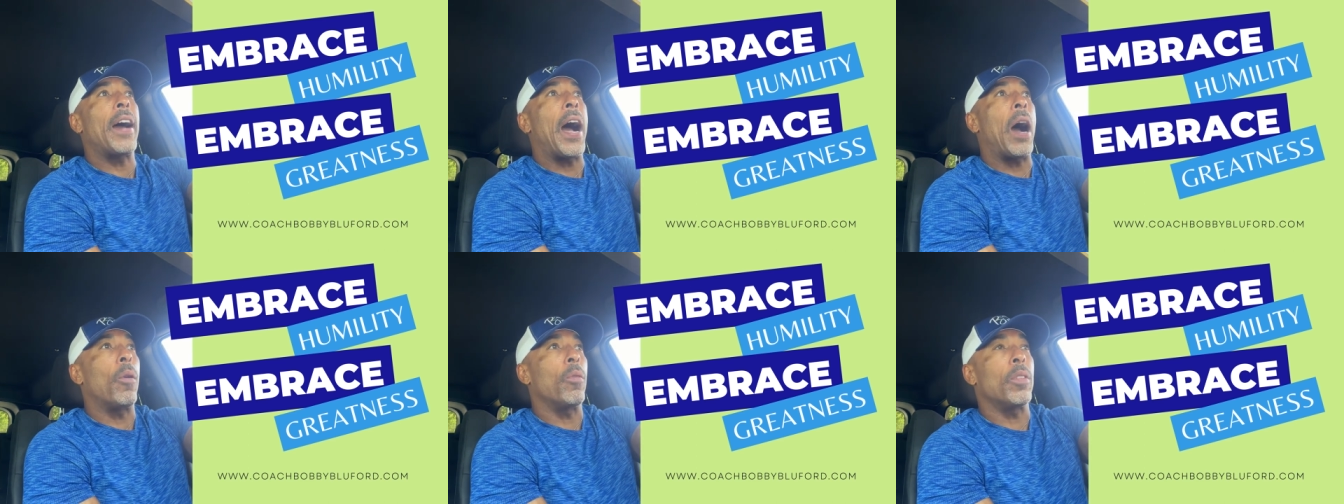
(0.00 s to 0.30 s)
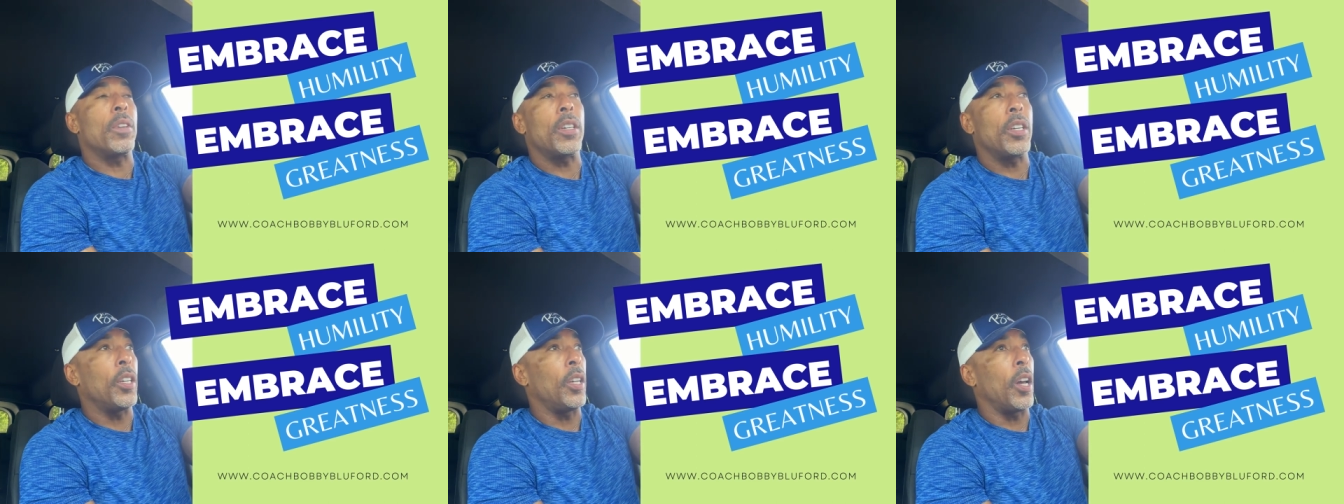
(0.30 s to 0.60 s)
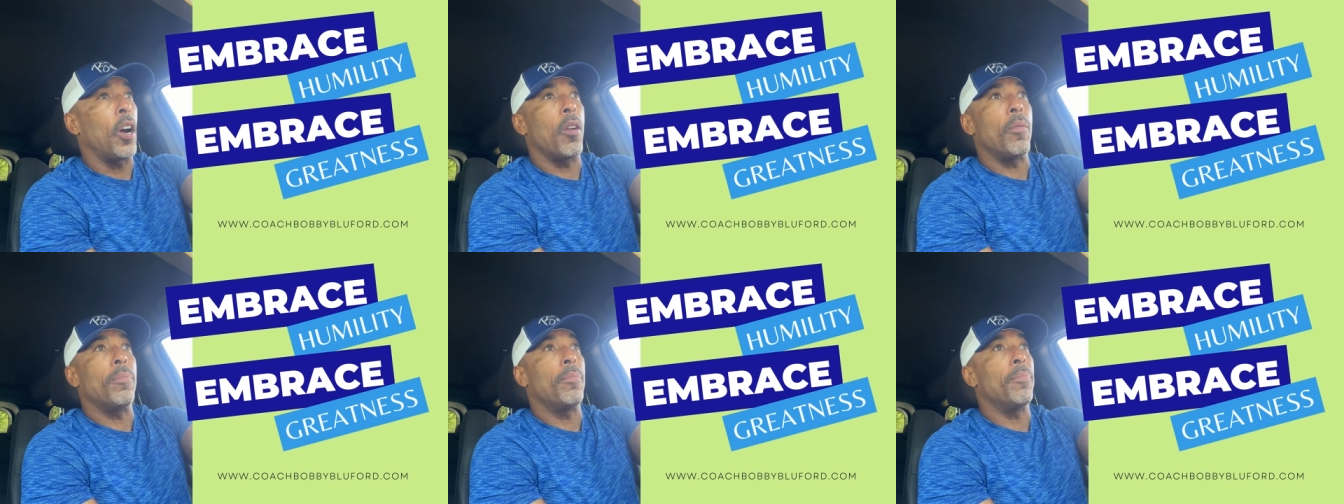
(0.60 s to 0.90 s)
I would, you
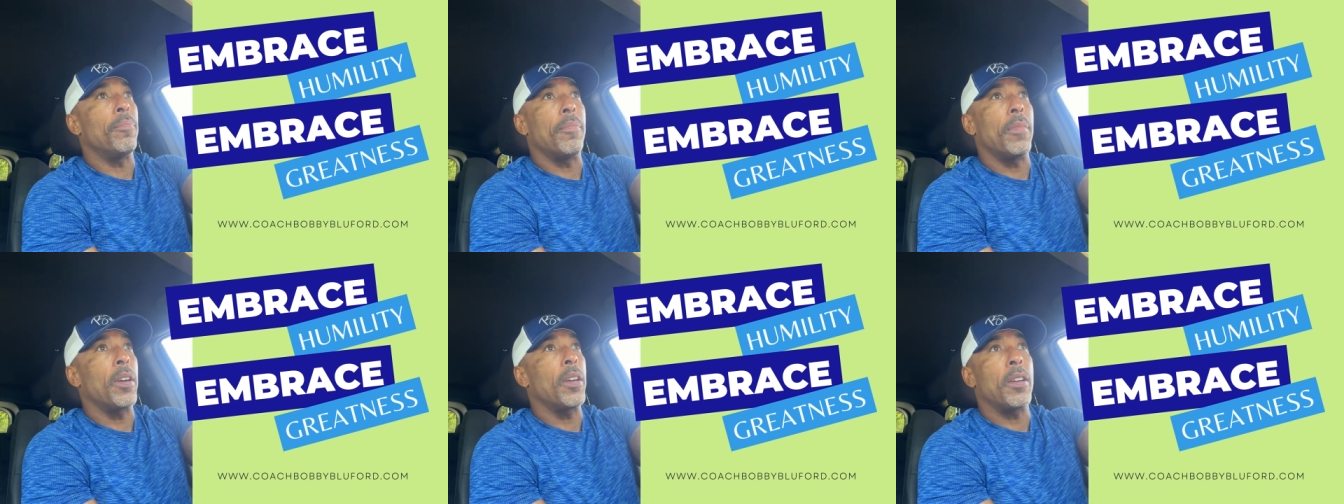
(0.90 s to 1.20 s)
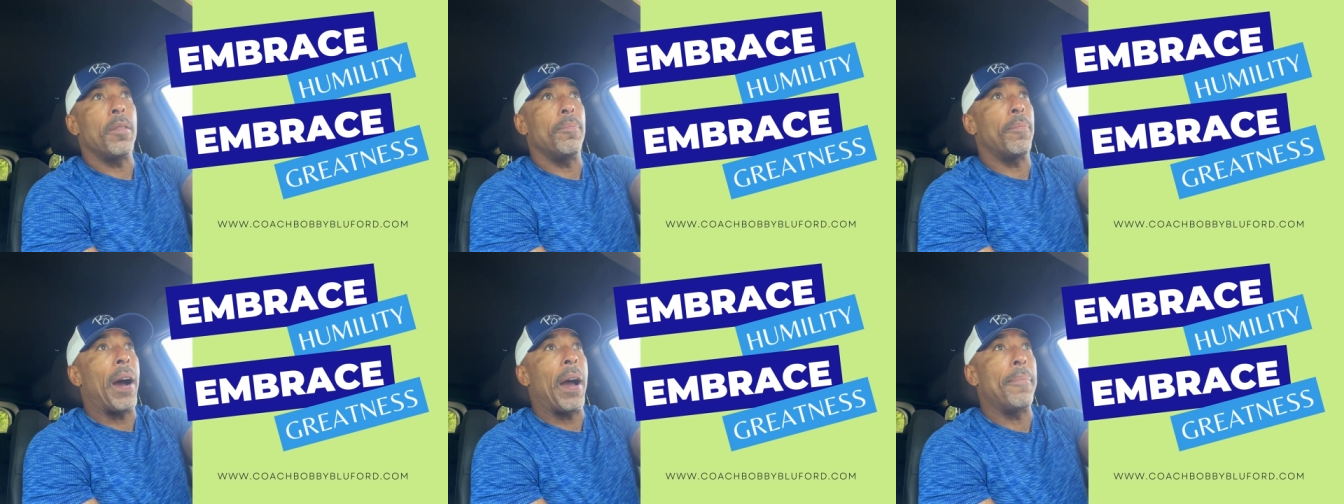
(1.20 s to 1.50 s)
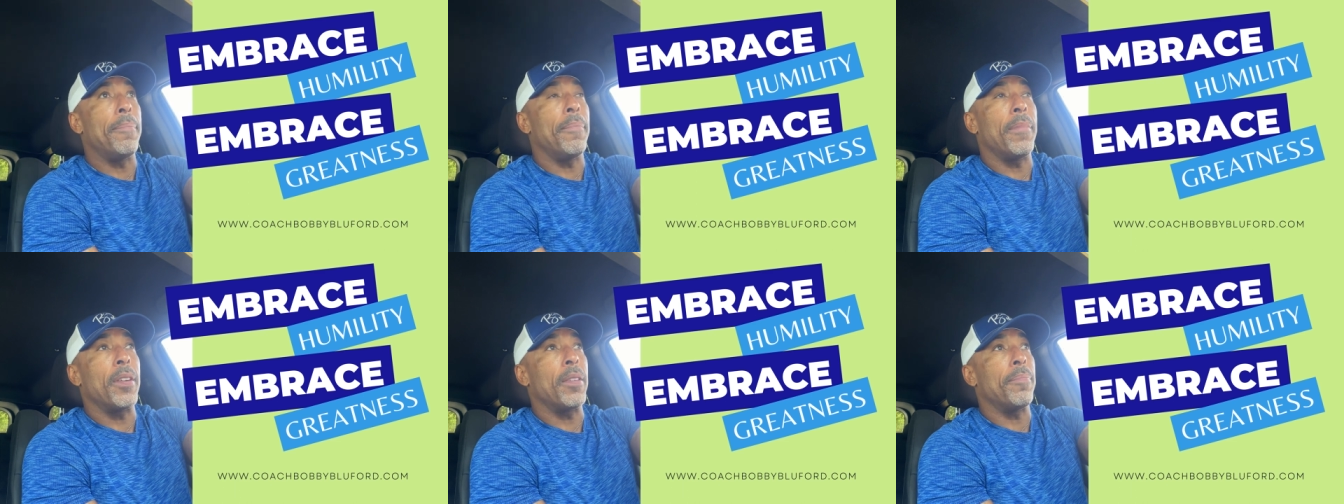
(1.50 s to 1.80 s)
know, my
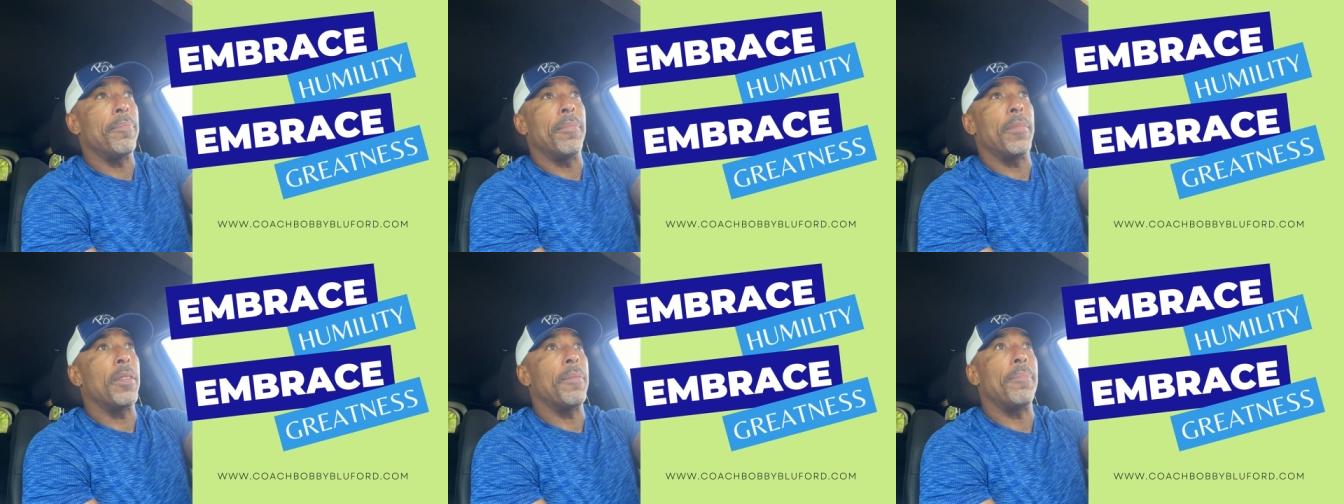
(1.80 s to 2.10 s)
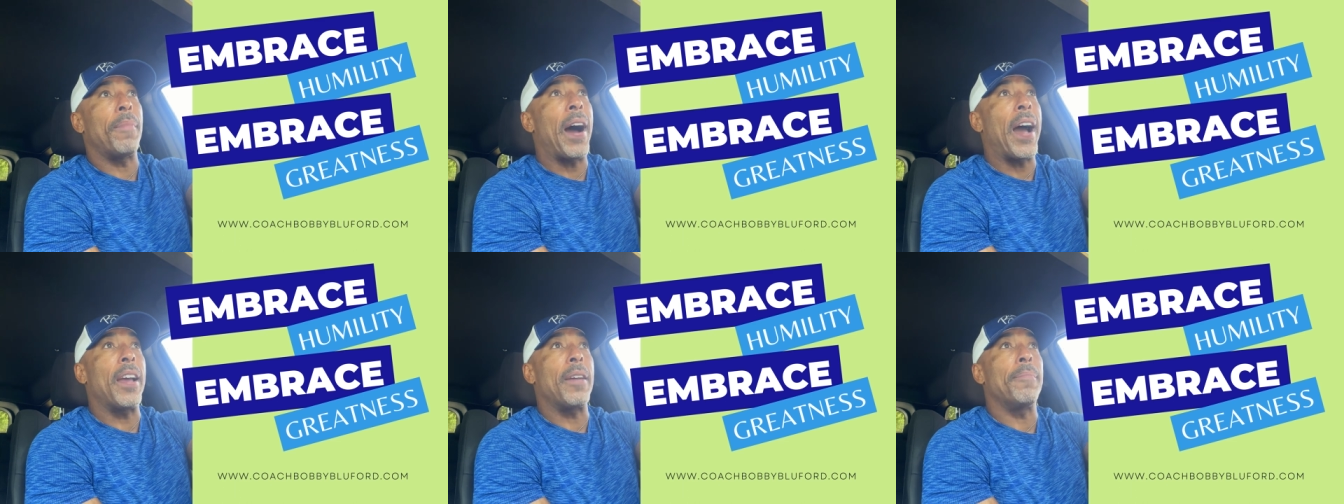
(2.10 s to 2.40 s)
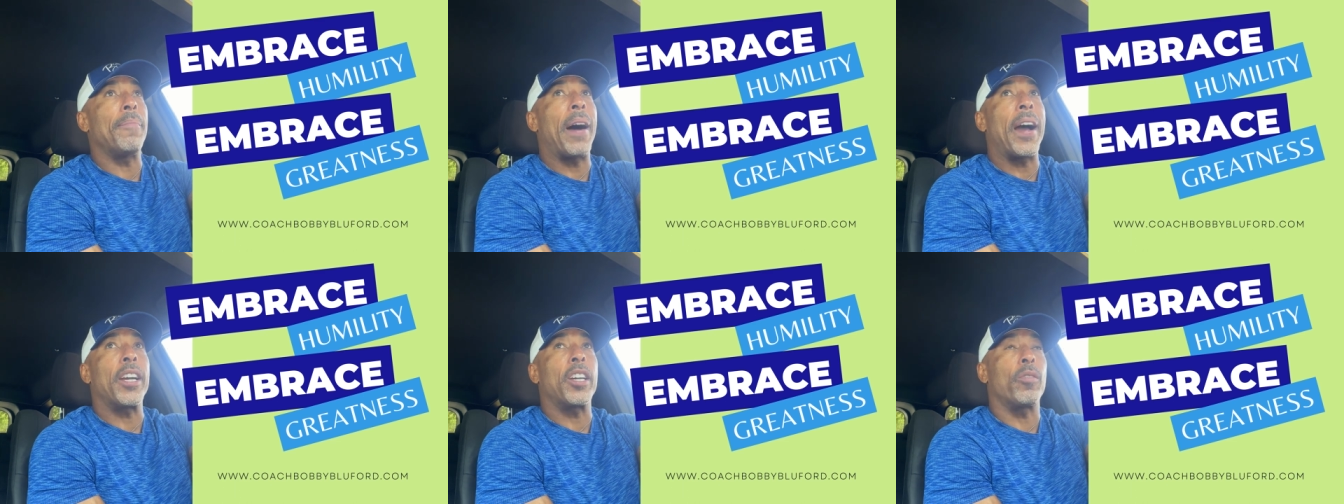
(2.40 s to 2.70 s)
my
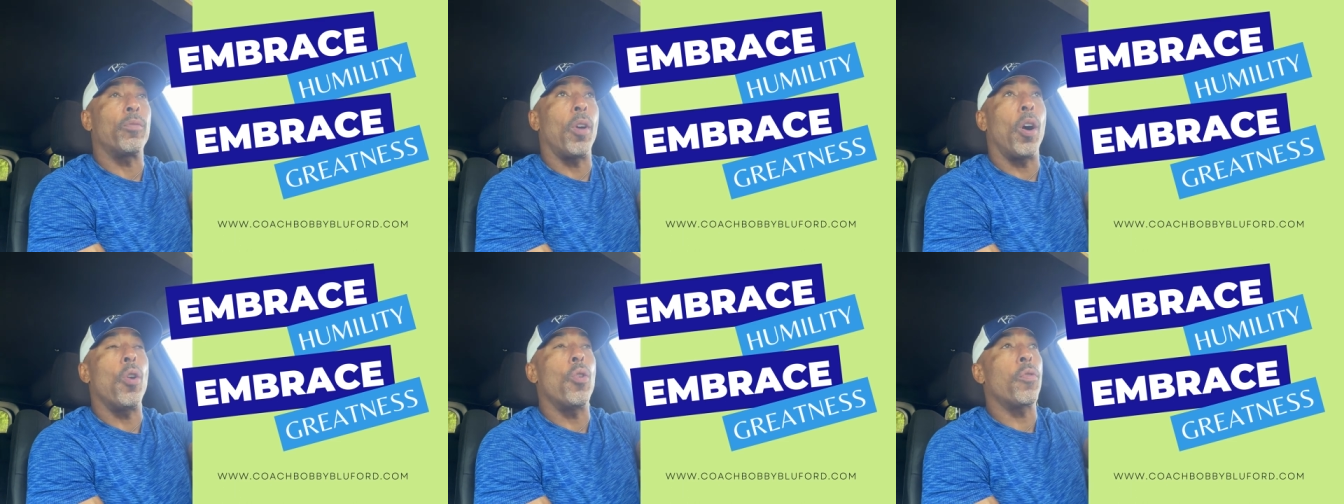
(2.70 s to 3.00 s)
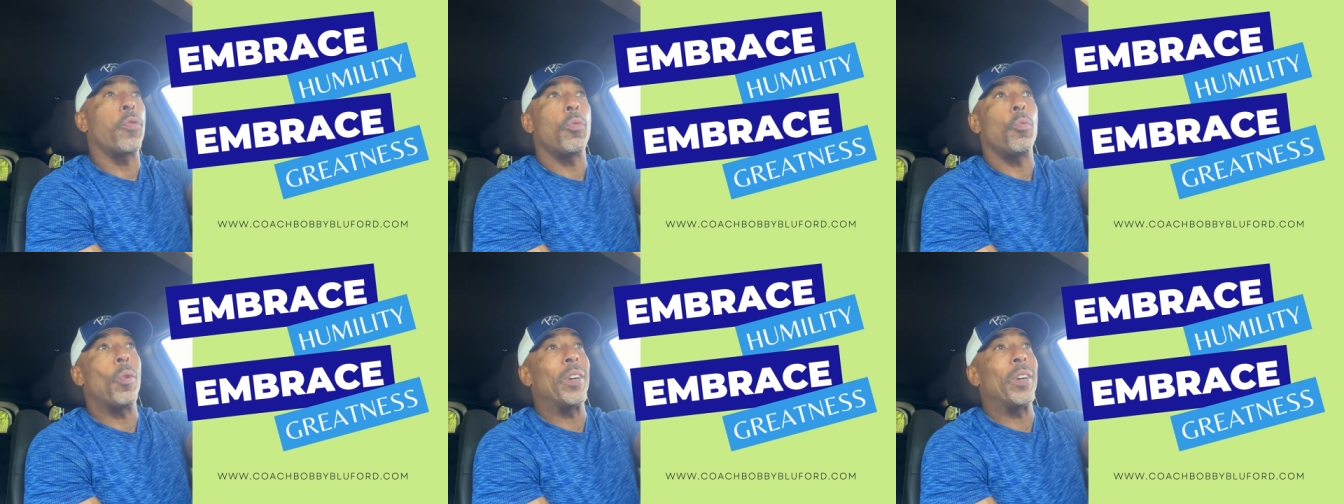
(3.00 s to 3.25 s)
my growth